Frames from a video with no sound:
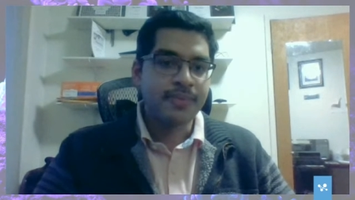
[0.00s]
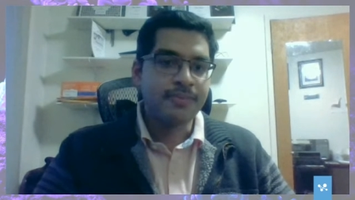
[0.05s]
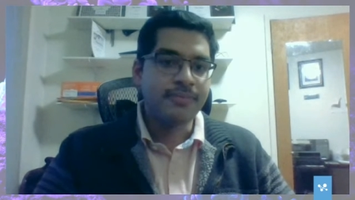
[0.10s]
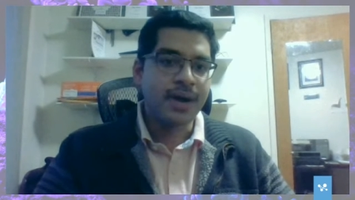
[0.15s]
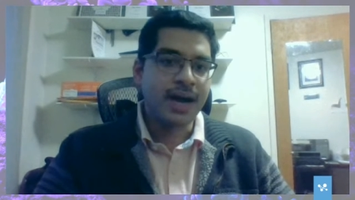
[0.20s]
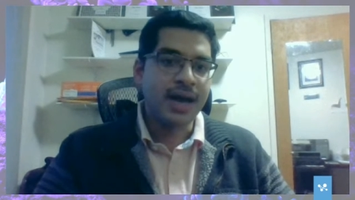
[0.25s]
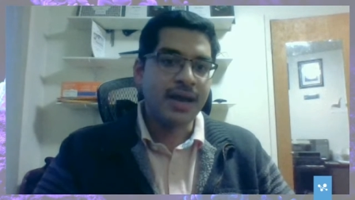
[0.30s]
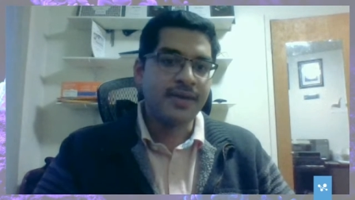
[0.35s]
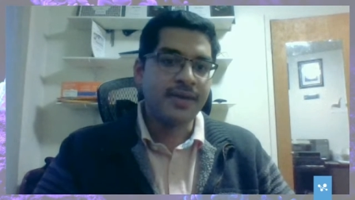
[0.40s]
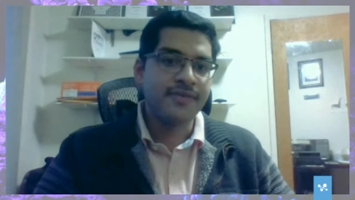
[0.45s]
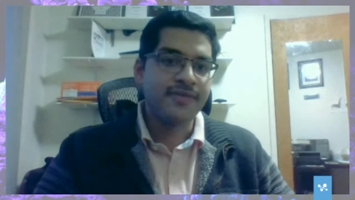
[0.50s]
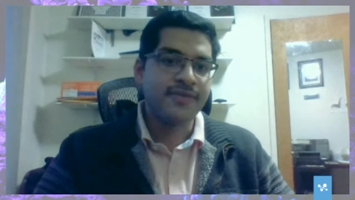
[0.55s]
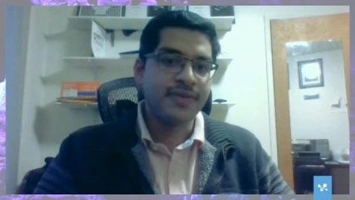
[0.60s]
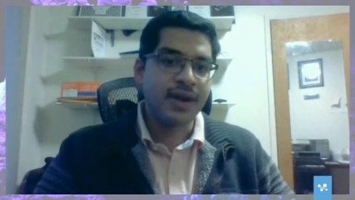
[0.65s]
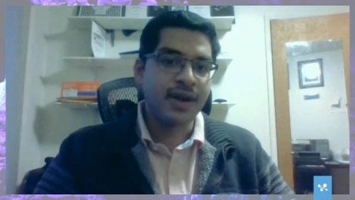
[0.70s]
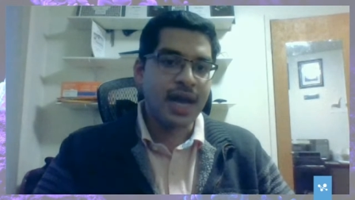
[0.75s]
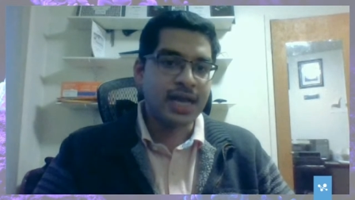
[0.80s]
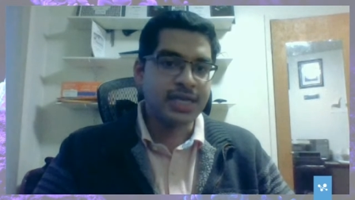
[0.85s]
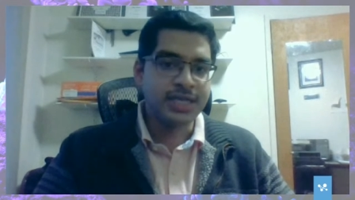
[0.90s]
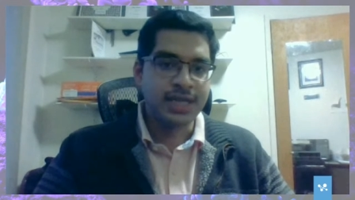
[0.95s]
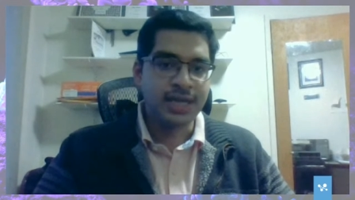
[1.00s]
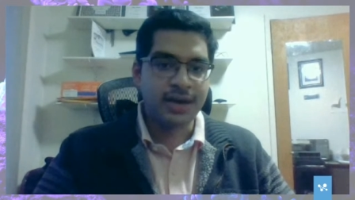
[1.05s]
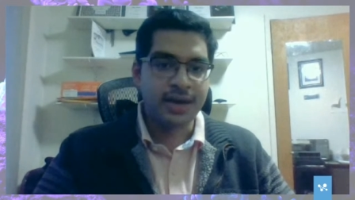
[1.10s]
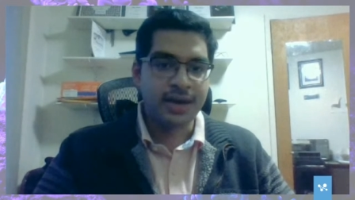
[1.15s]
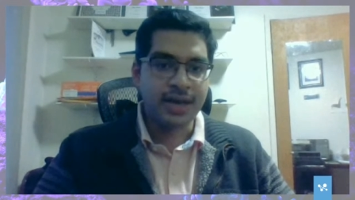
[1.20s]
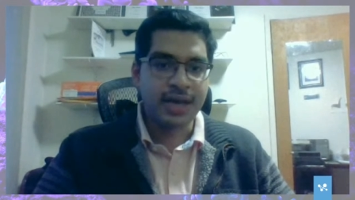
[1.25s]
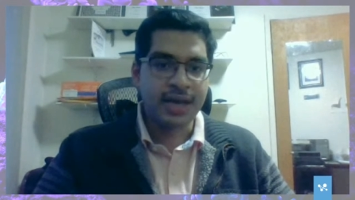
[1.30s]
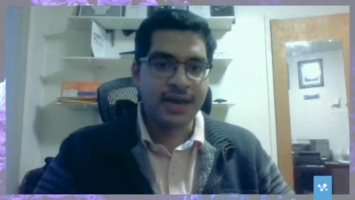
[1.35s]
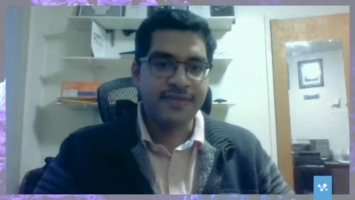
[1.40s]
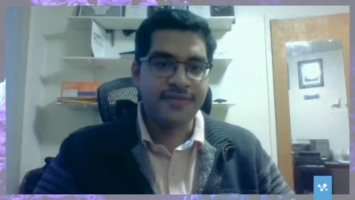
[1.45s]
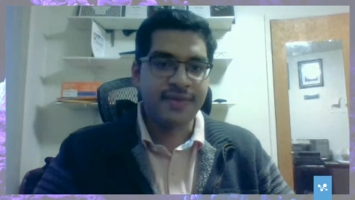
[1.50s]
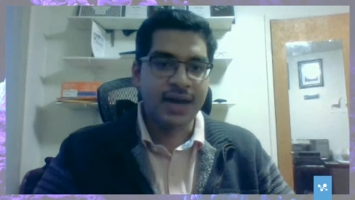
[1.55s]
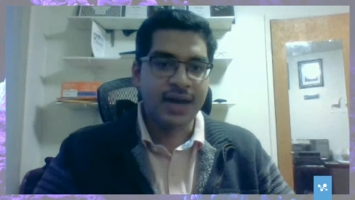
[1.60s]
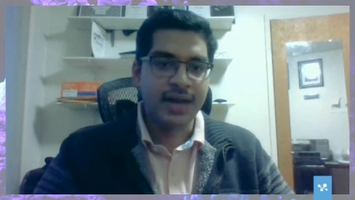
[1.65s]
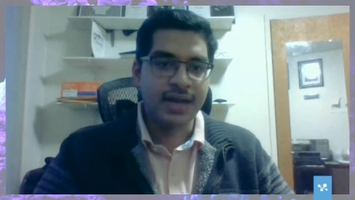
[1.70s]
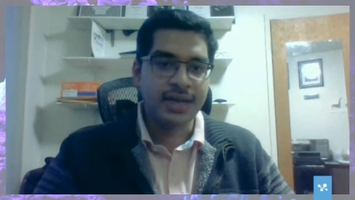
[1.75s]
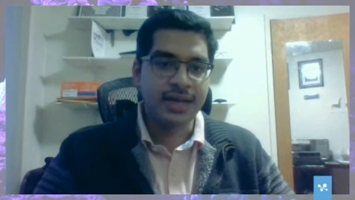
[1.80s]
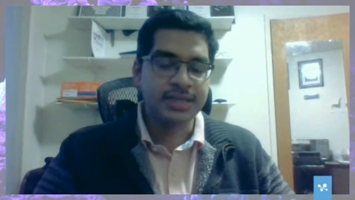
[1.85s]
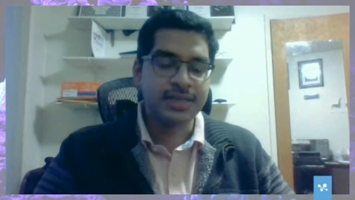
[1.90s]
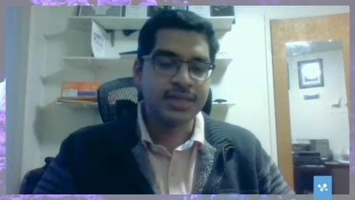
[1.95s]
But for engineering, I
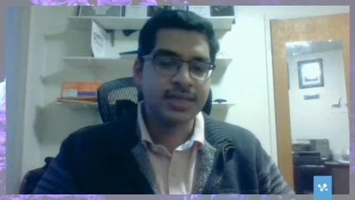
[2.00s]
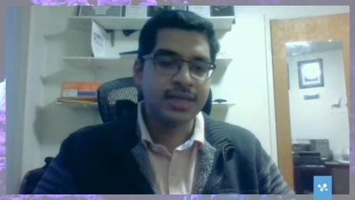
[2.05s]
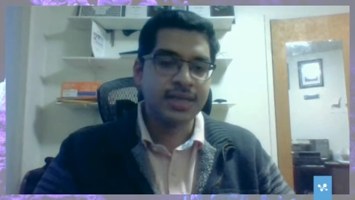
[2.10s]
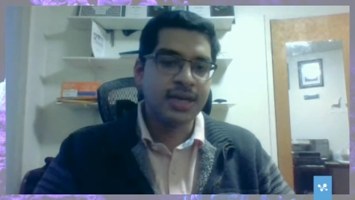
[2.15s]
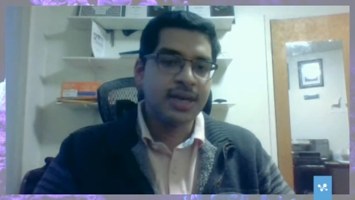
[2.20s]
find